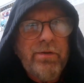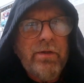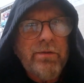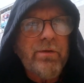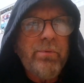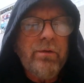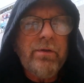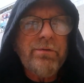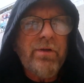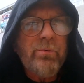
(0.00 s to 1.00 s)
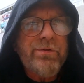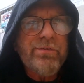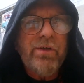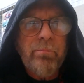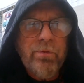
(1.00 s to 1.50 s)
that some of the things that we
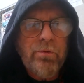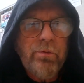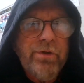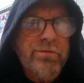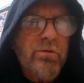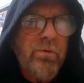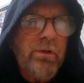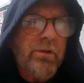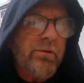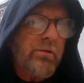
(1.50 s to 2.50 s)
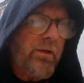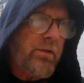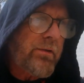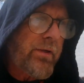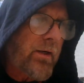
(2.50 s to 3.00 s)
skim through history
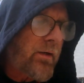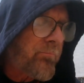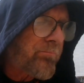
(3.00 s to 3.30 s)
and uh,